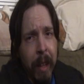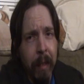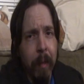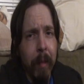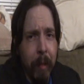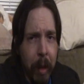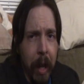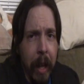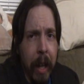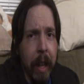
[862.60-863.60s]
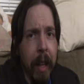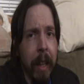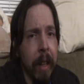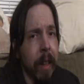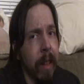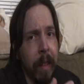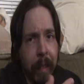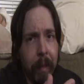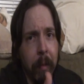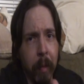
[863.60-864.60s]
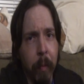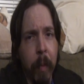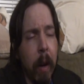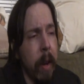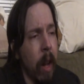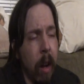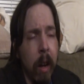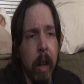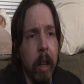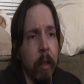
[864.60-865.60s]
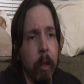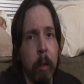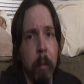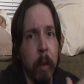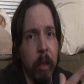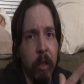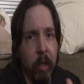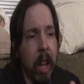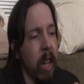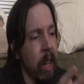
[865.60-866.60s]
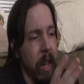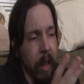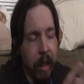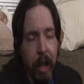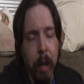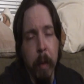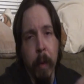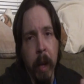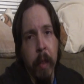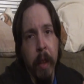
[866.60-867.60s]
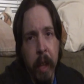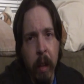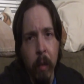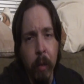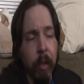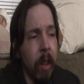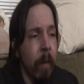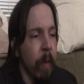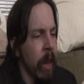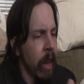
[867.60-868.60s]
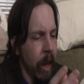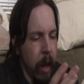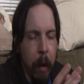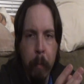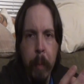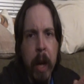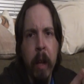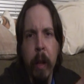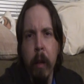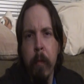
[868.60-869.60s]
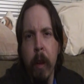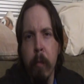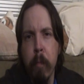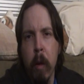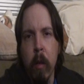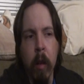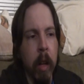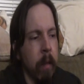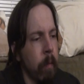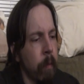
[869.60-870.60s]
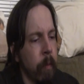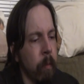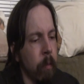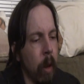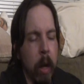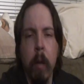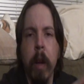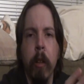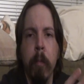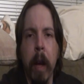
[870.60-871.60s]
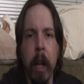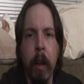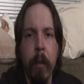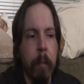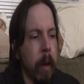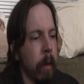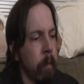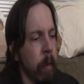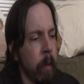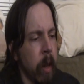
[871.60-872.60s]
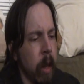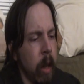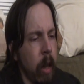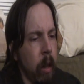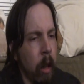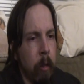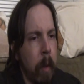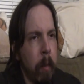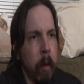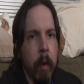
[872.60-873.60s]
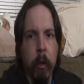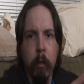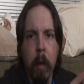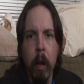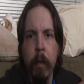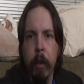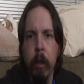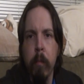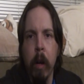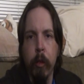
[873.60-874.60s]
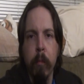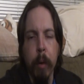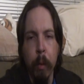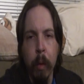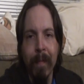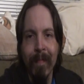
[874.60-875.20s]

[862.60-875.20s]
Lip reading: Really, very hard to mistake Kirby for anything else. A pink little fuffball. Don't know what he's made of, but he does remind me of a smaller version of Majin Buu.